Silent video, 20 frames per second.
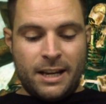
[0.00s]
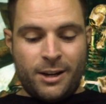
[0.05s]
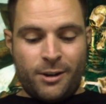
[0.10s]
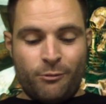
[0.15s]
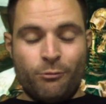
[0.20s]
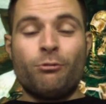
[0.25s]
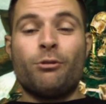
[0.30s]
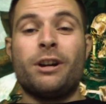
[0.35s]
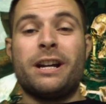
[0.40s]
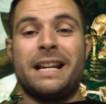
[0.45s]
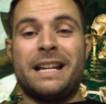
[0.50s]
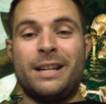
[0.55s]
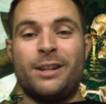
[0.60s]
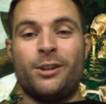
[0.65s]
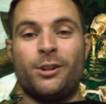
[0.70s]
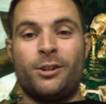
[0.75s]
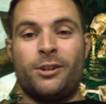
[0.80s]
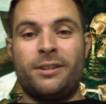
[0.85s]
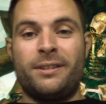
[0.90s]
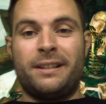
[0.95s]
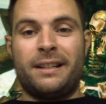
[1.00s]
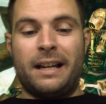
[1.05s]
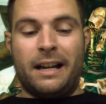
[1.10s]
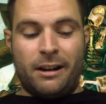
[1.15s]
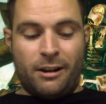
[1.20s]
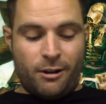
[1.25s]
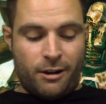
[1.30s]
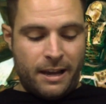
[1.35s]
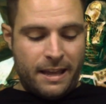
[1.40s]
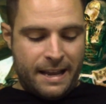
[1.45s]
Really good. I
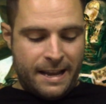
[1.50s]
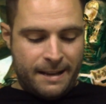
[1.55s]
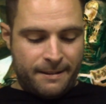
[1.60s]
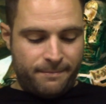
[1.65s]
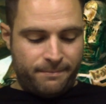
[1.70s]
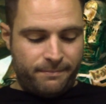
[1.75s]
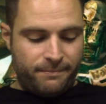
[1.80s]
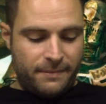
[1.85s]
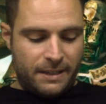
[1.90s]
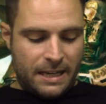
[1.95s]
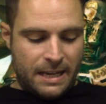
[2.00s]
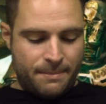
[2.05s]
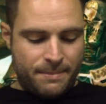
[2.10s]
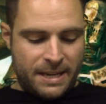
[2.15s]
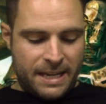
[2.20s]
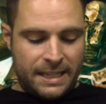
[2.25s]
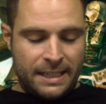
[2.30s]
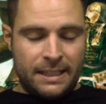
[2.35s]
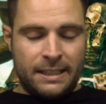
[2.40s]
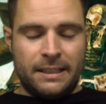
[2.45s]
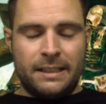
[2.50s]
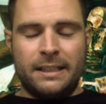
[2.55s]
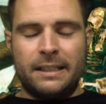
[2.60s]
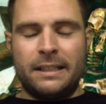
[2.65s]
like that. I mean,